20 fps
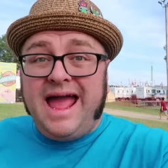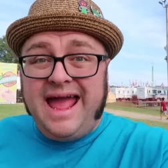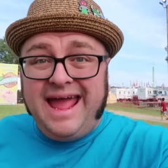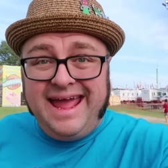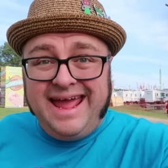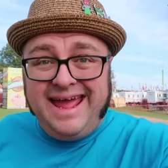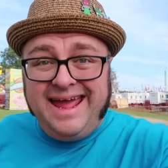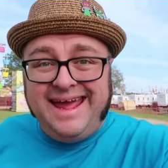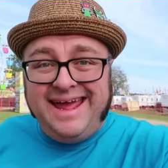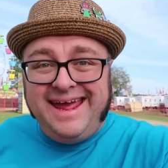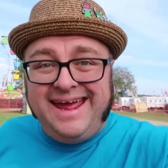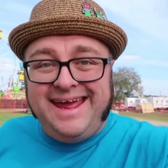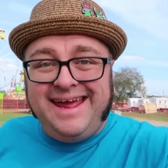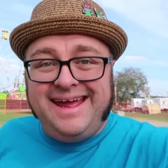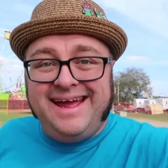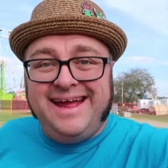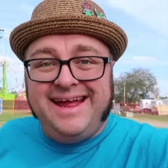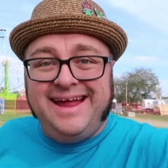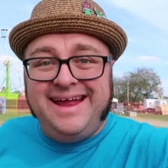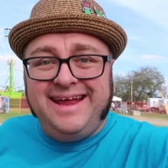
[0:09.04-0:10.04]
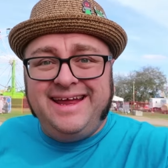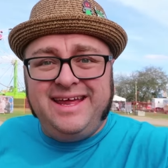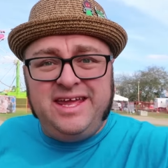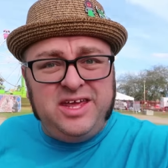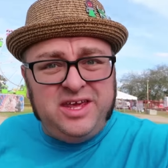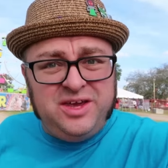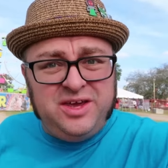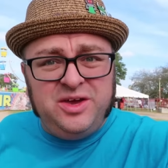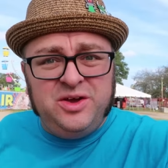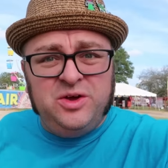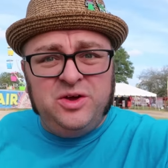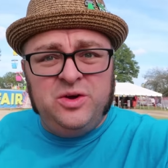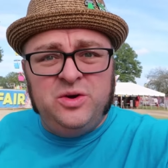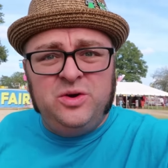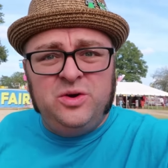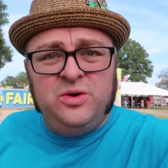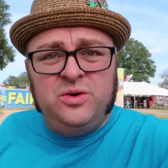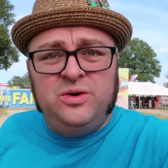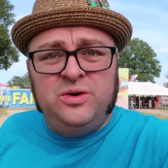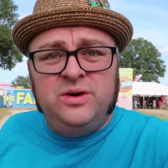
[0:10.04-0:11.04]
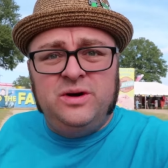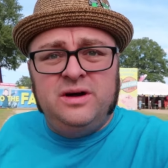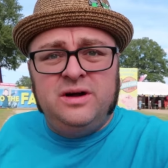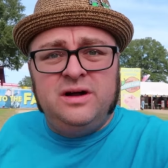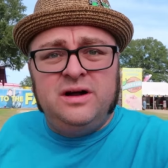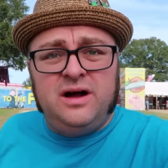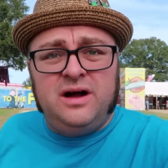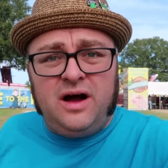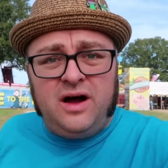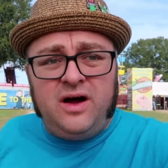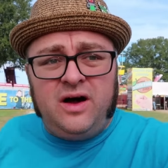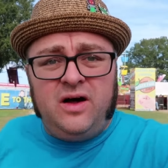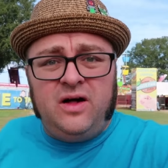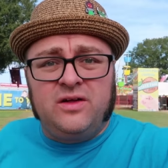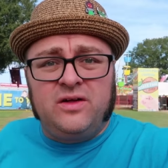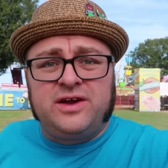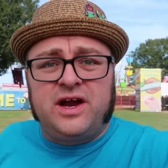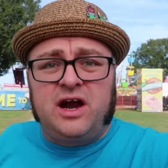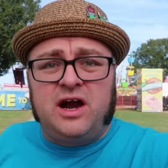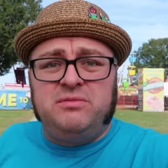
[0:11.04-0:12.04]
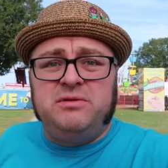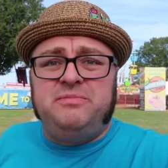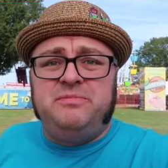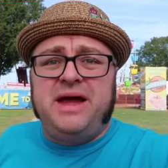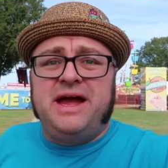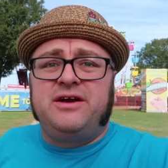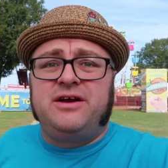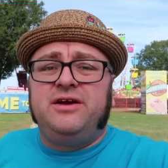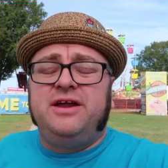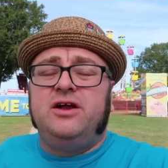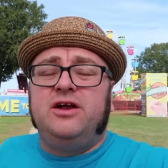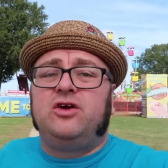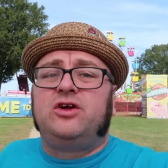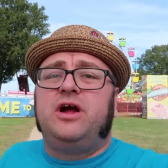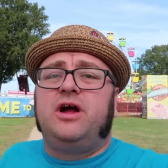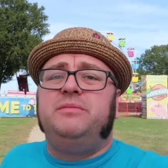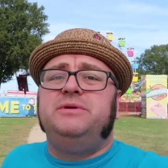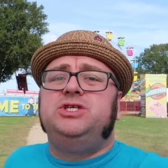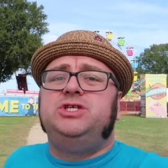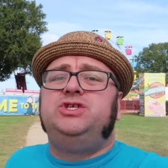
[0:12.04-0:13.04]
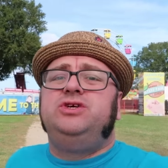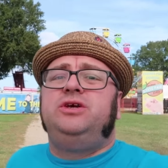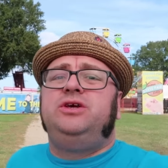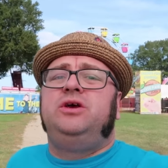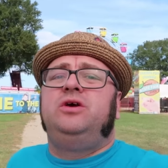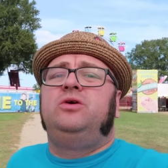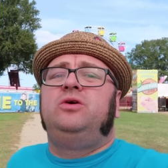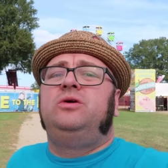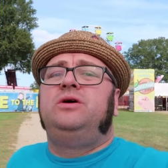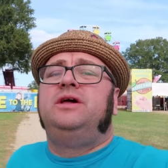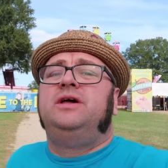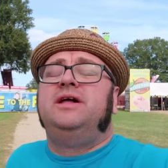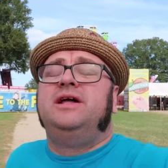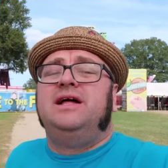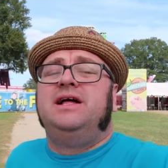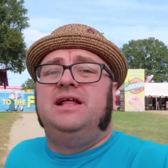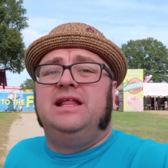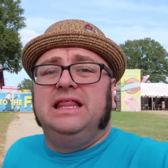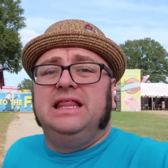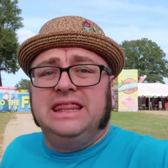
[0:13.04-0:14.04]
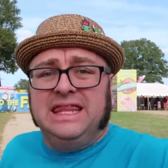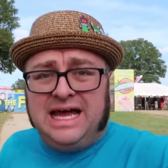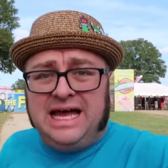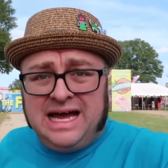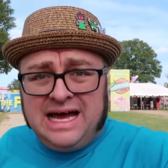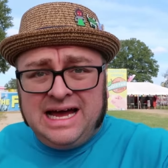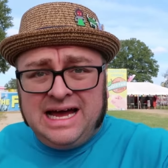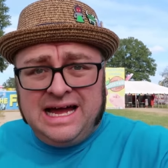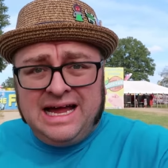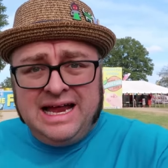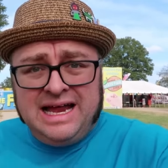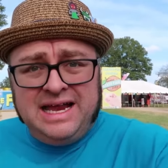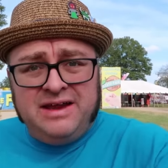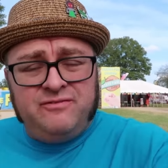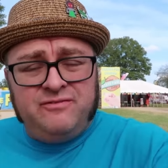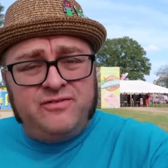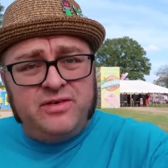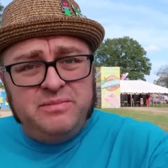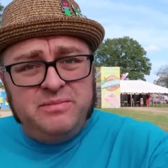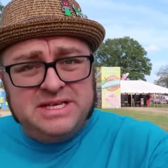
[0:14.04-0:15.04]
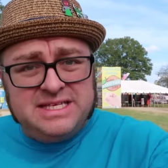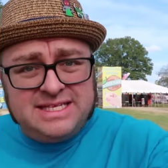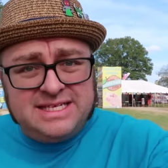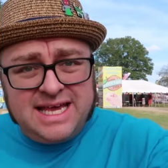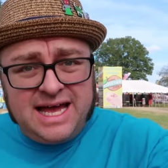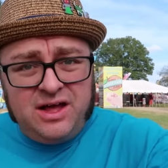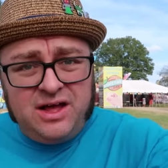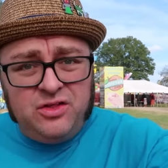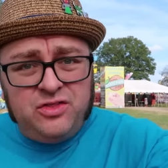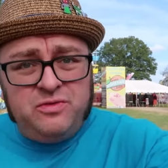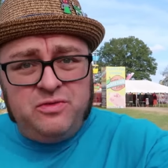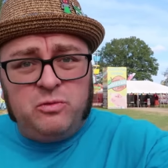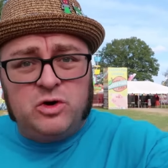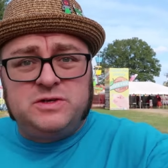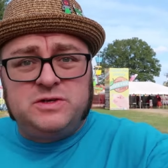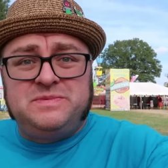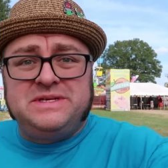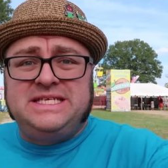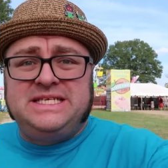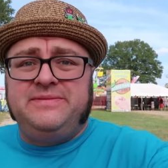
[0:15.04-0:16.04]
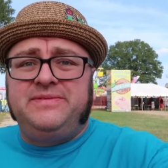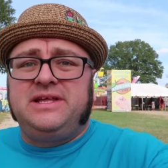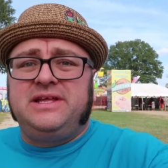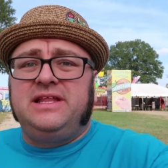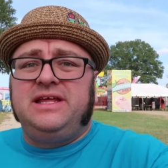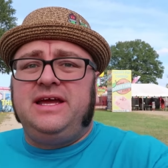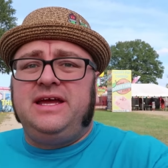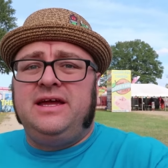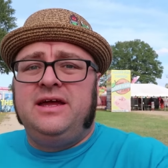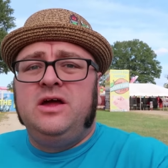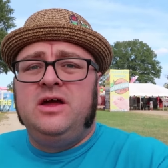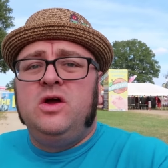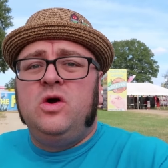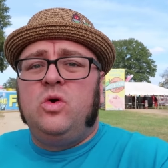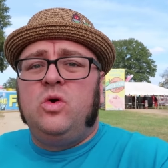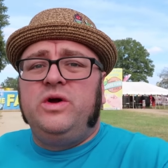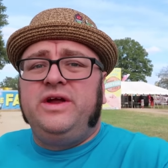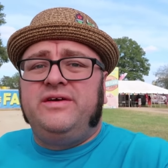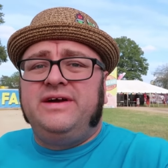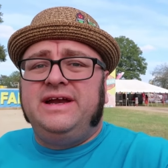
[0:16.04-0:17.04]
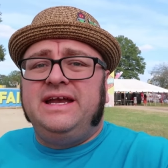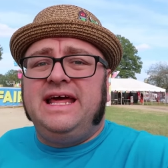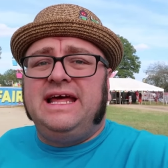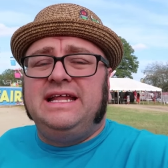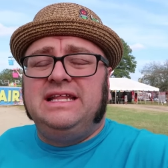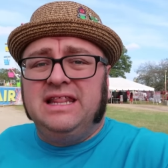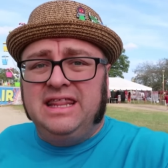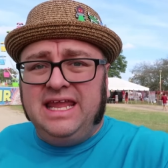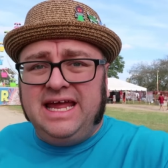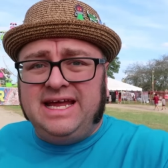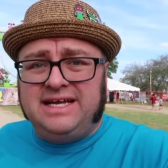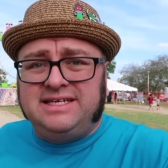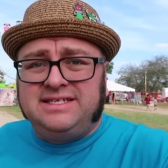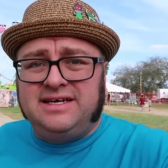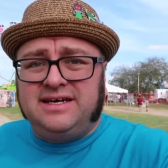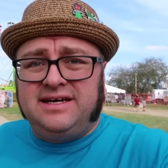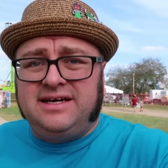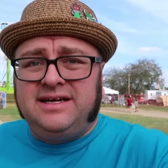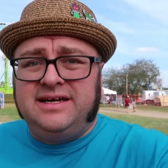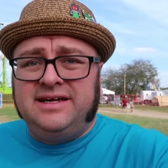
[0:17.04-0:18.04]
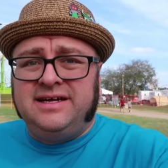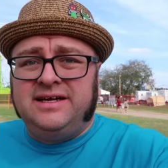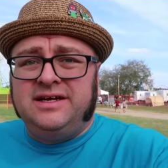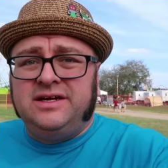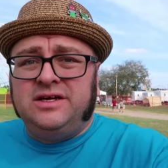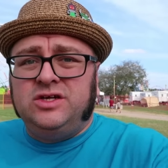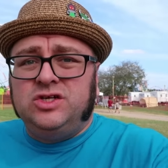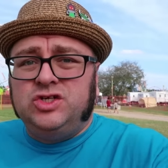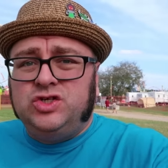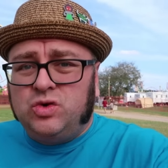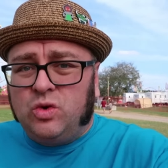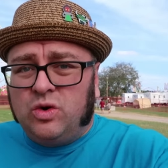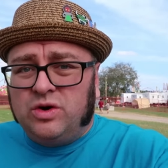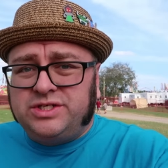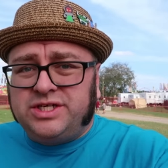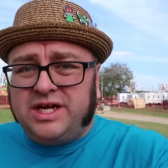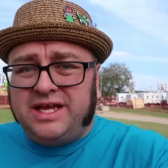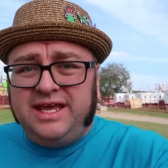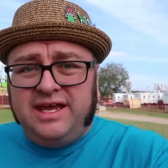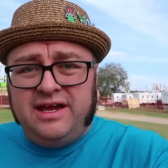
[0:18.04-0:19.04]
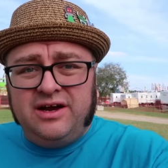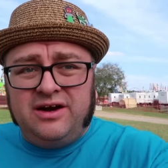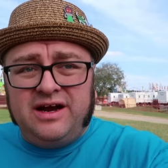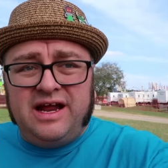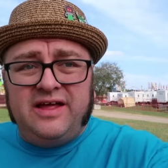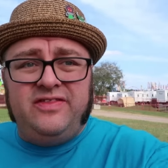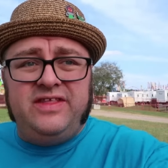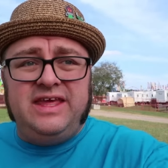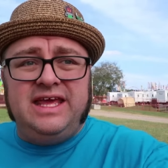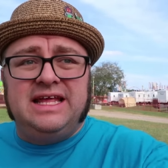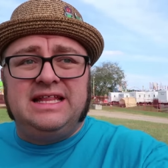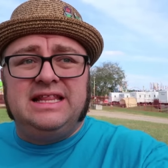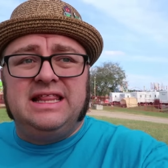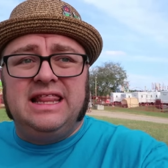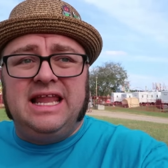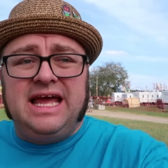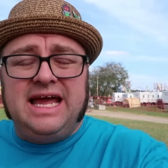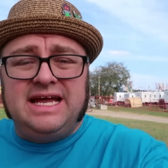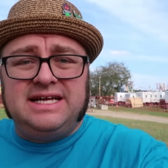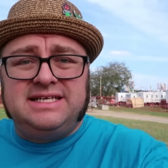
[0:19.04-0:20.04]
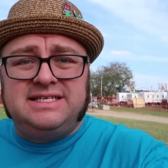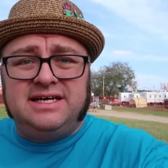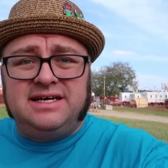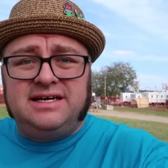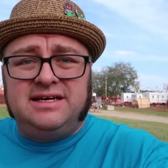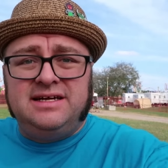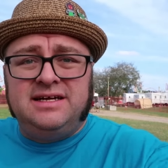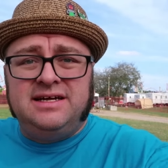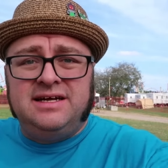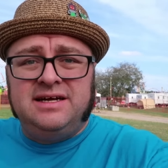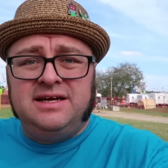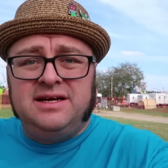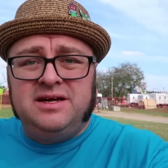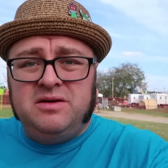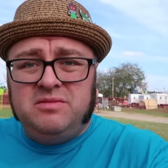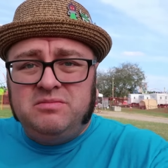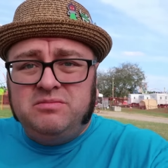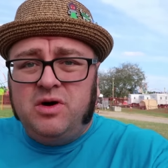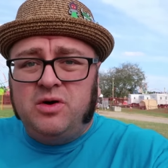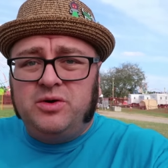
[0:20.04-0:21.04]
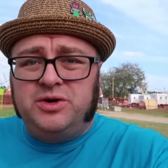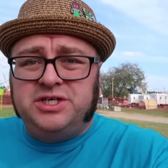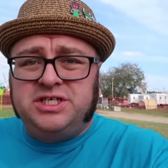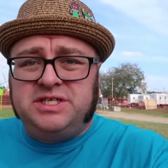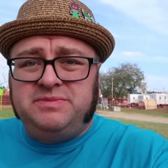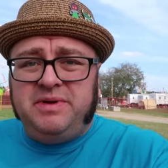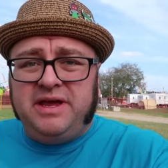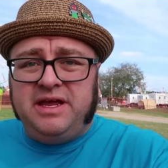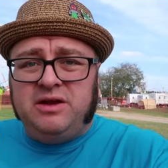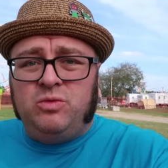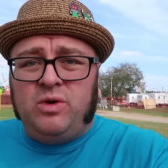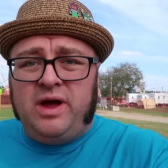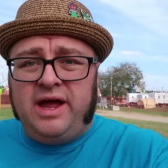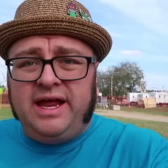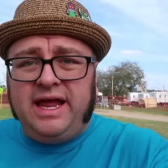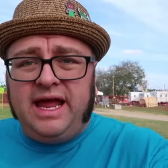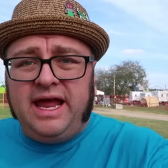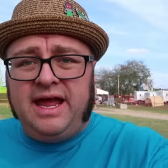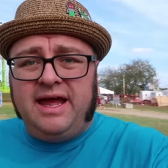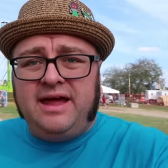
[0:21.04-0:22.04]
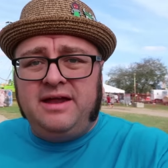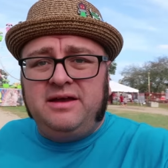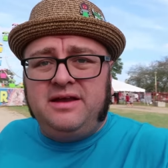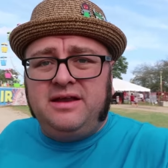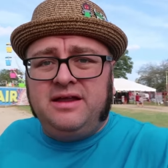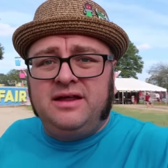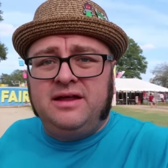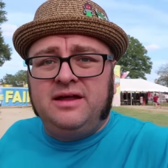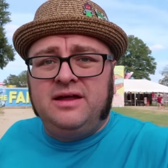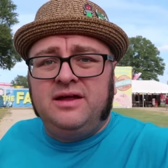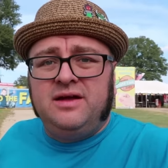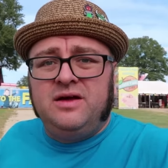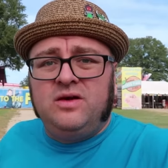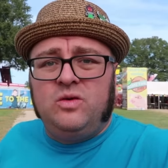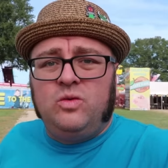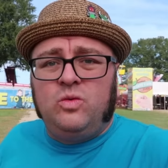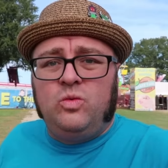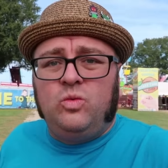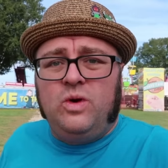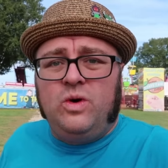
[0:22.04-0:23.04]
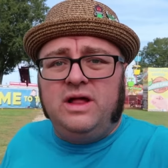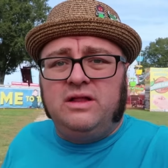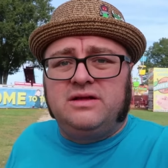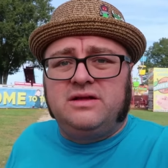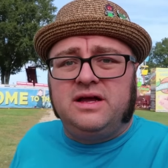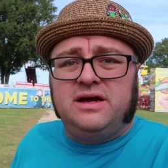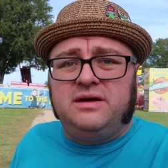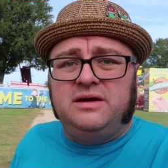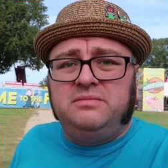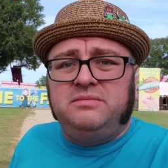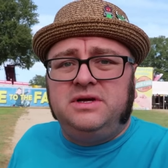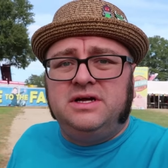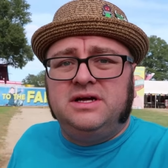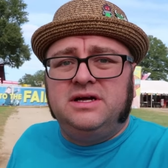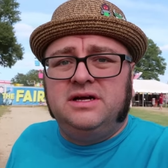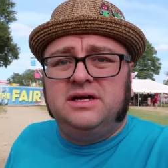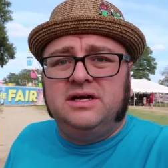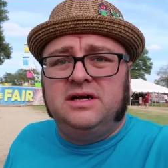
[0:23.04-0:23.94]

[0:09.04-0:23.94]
Hey, you all. Carpetbagger here, coming to you live from the South. More specifically, we are in Atlanta, Georgia, here at the Atlanta Motor Speedway, and welcome